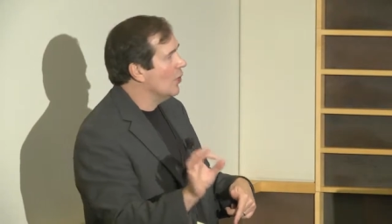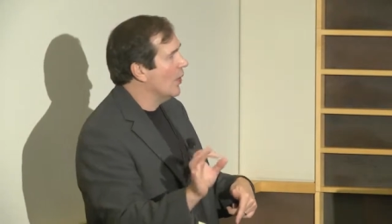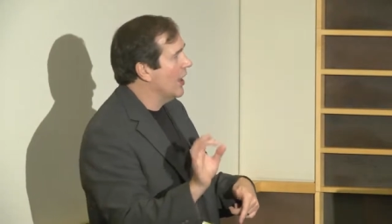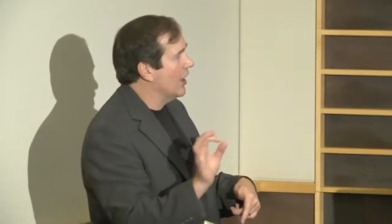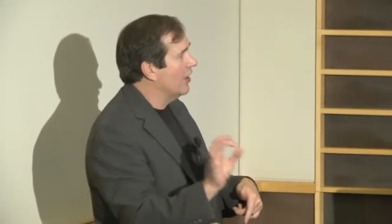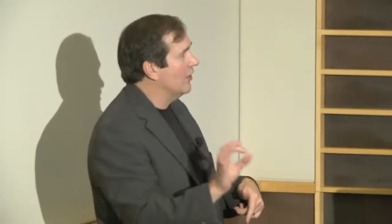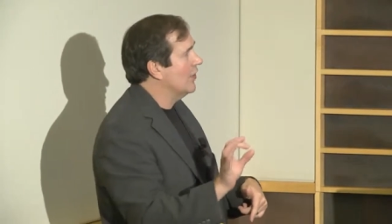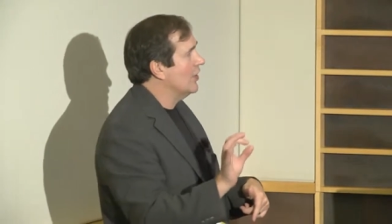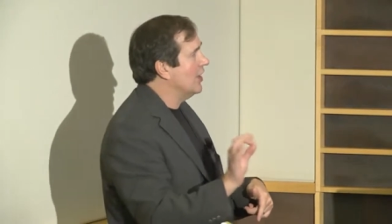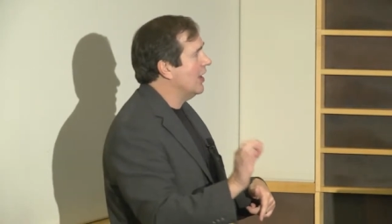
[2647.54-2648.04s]

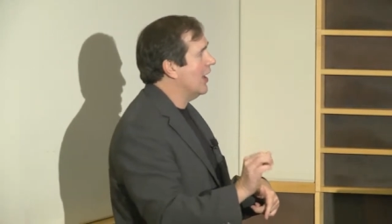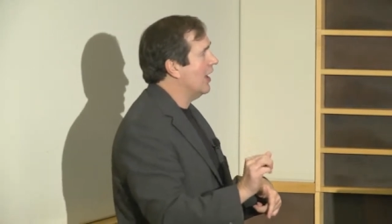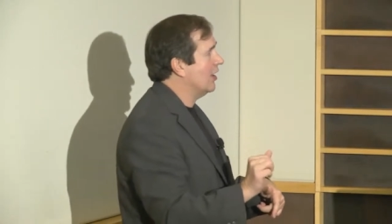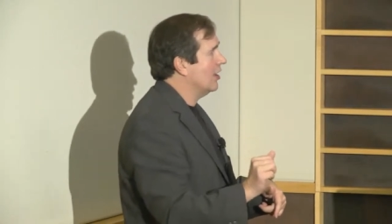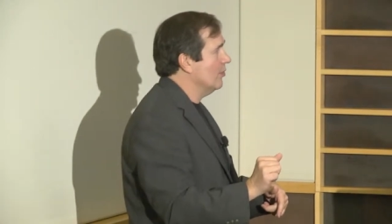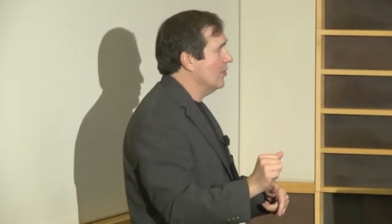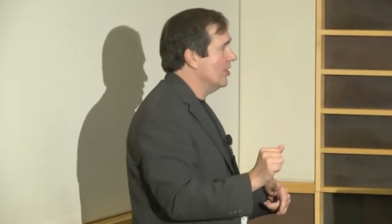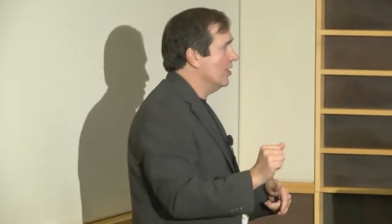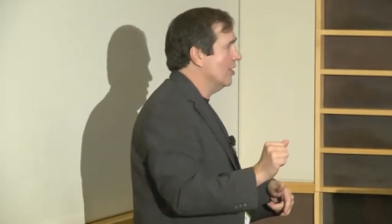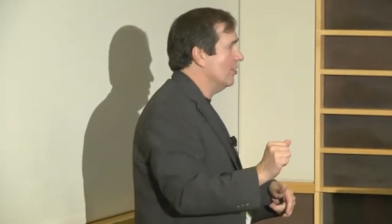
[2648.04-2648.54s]
where in the
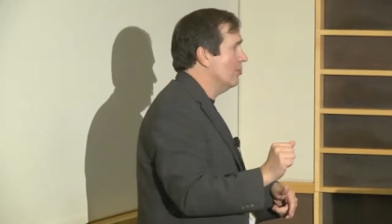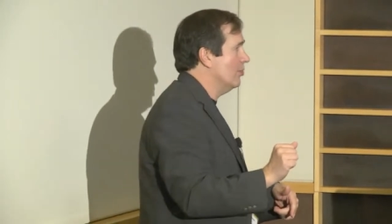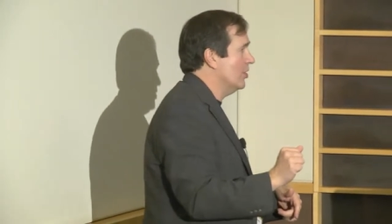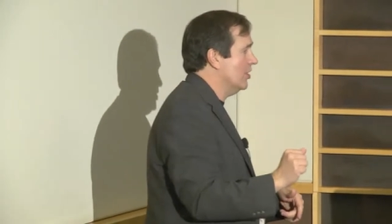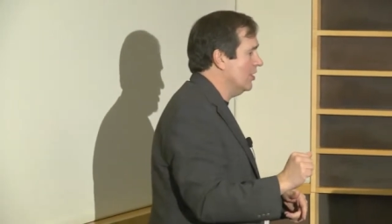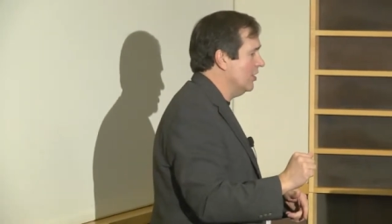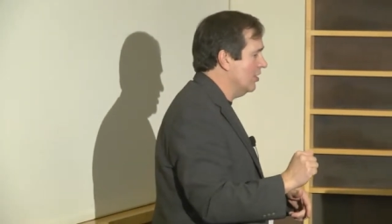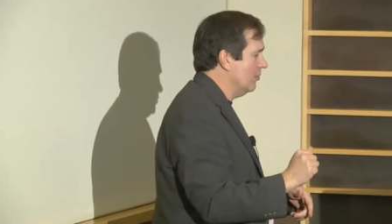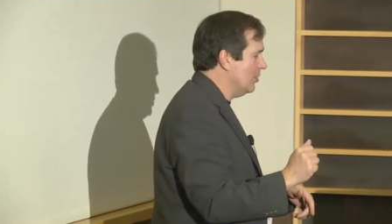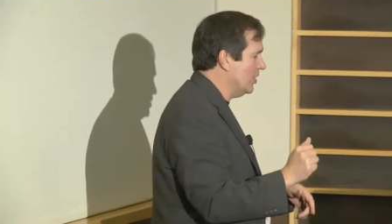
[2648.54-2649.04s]
document
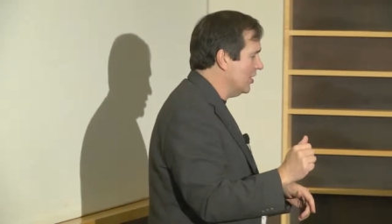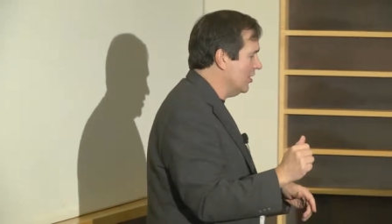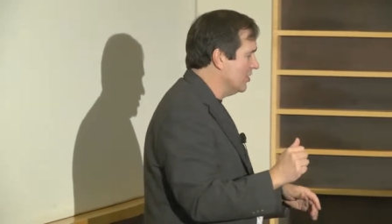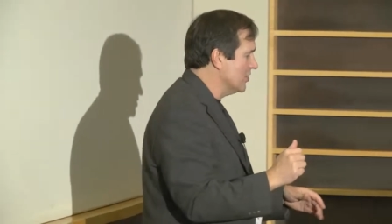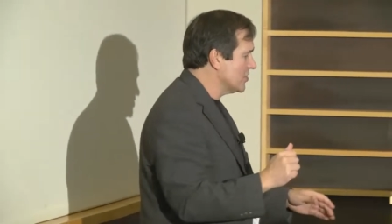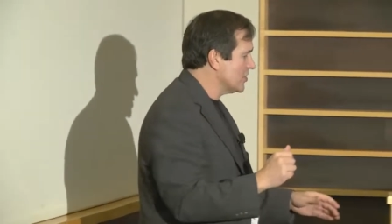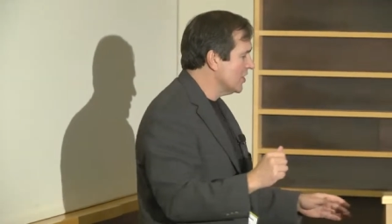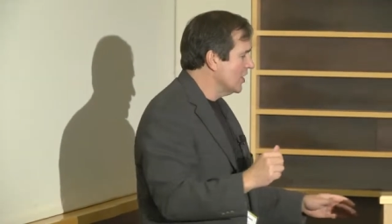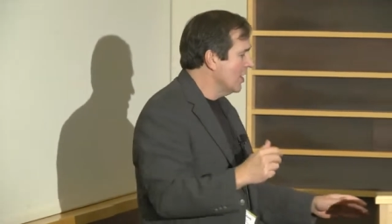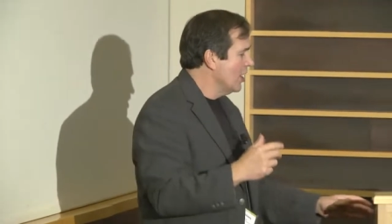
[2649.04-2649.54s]
it
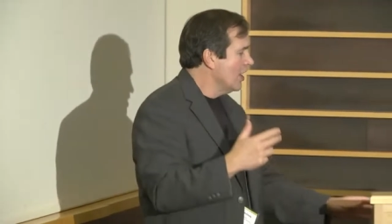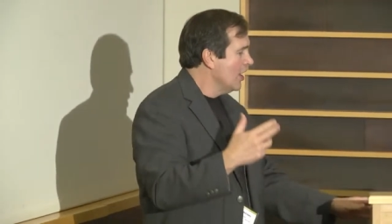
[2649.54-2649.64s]
appears,